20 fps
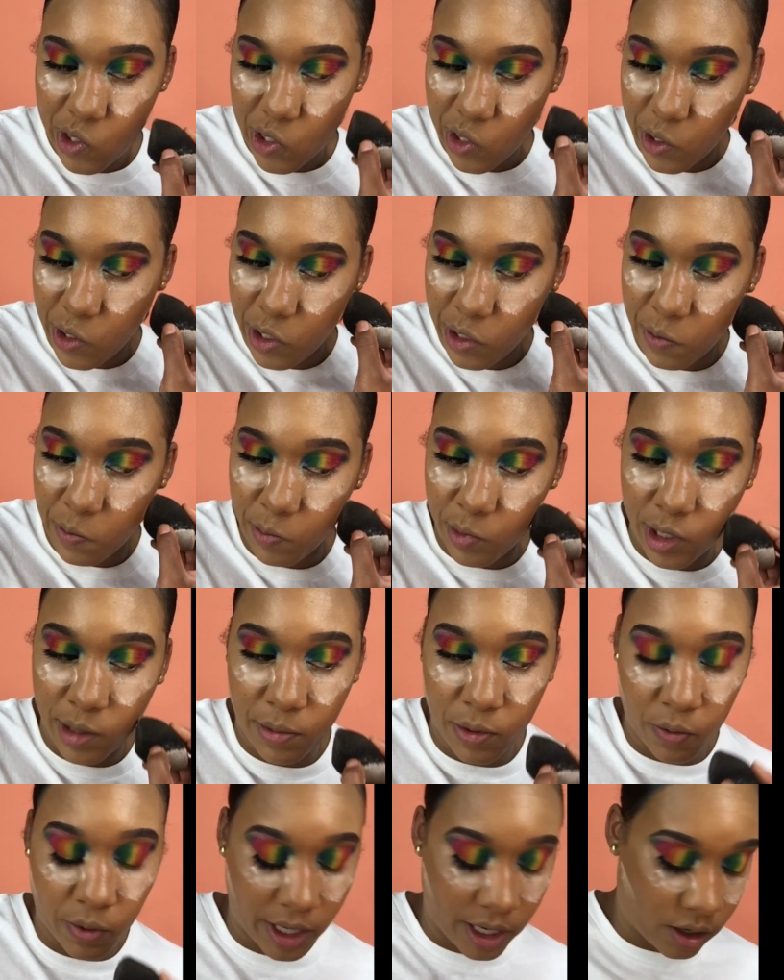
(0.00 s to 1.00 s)
Getting baby
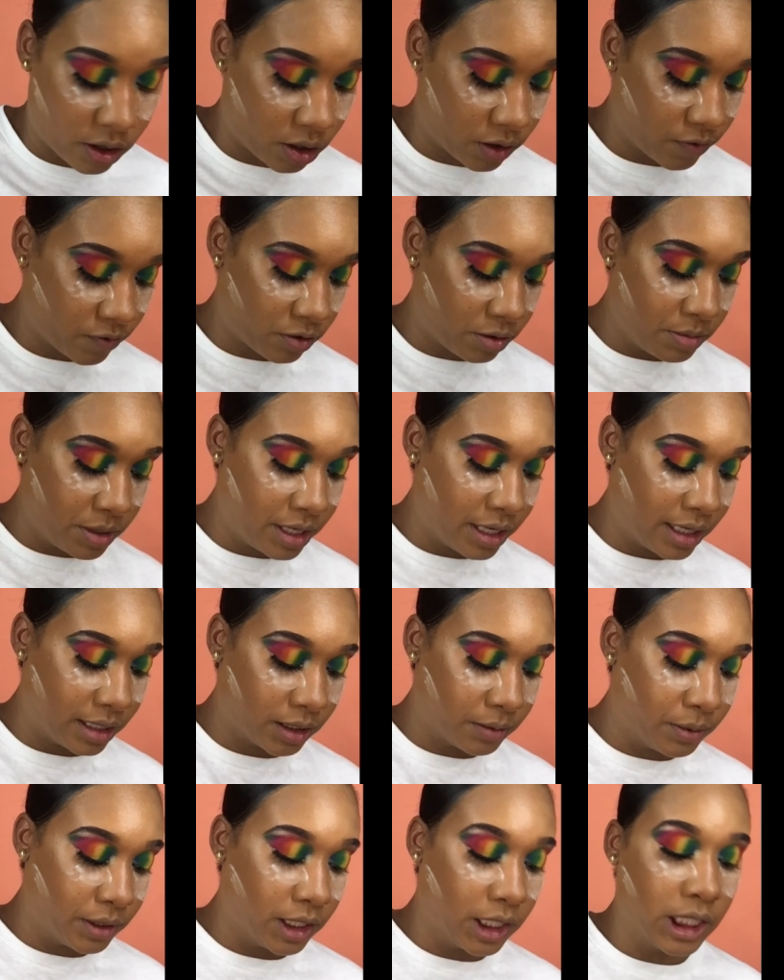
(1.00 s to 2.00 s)
weight off for me has
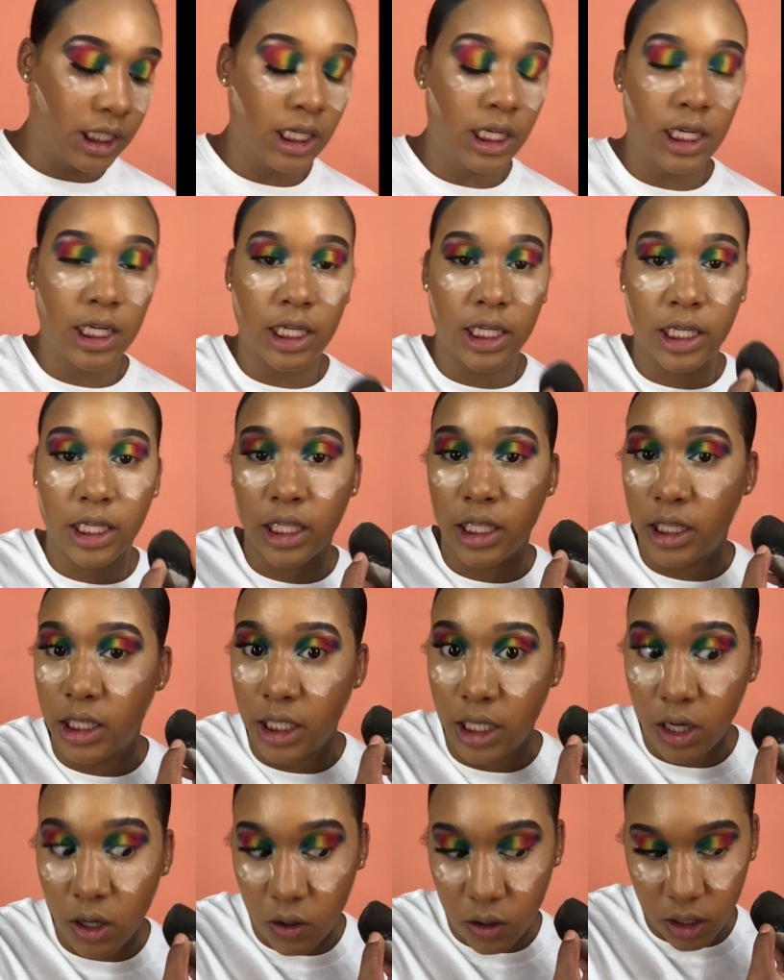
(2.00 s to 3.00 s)
been the
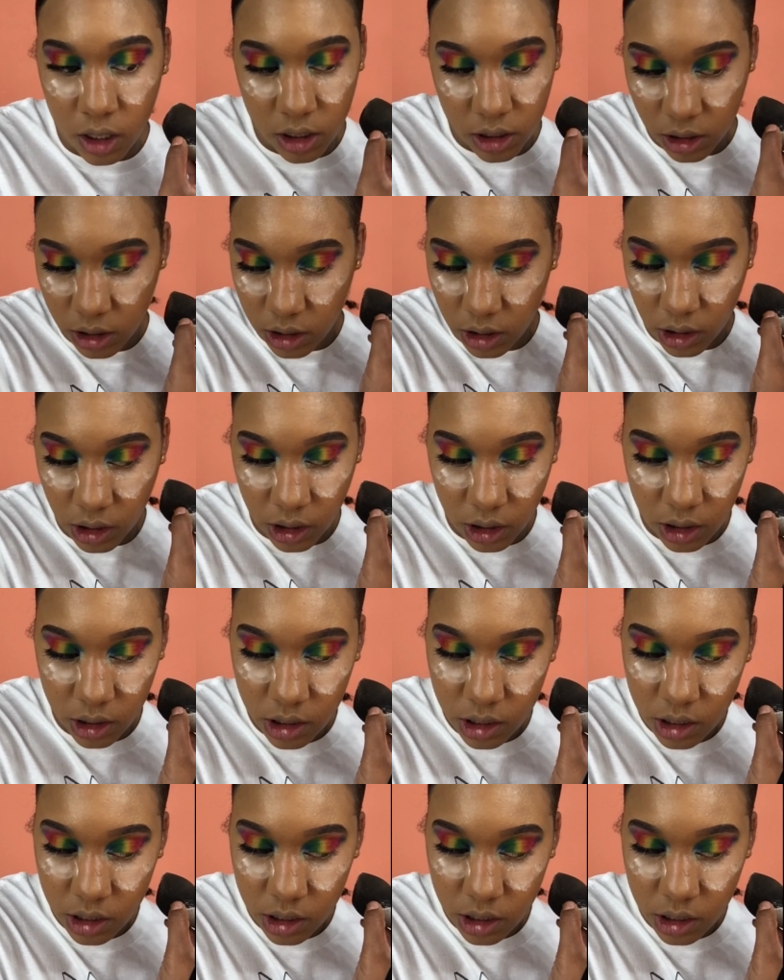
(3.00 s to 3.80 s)
hardest thing.